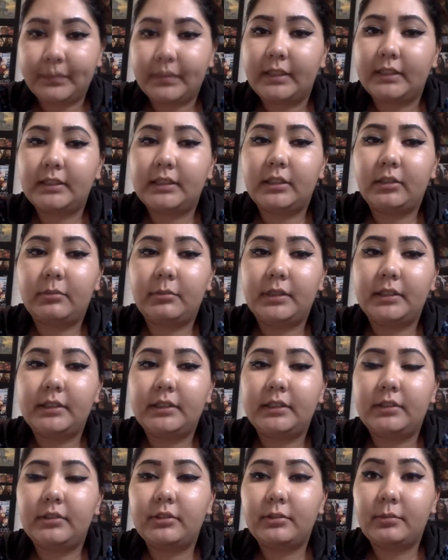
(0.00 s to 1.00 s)
It's helped me
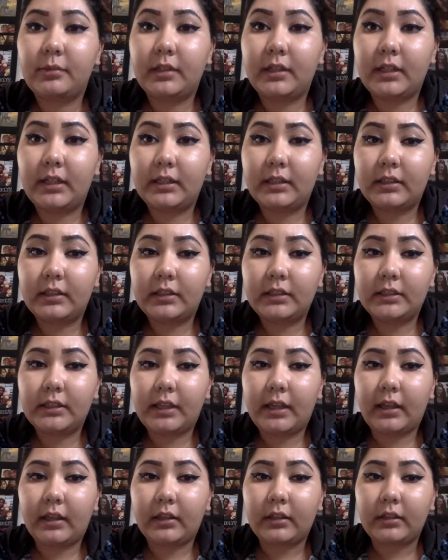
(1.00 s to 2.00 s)
to use more eye
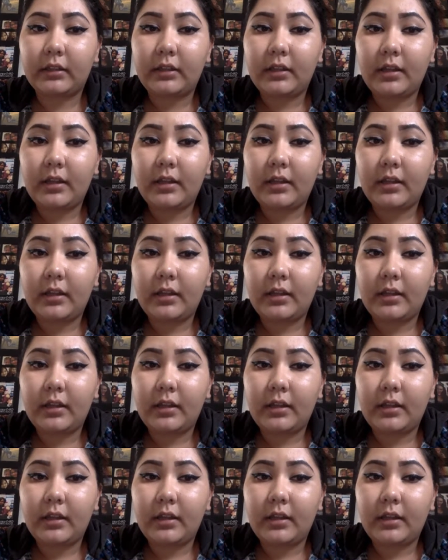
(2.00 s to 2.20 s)
contact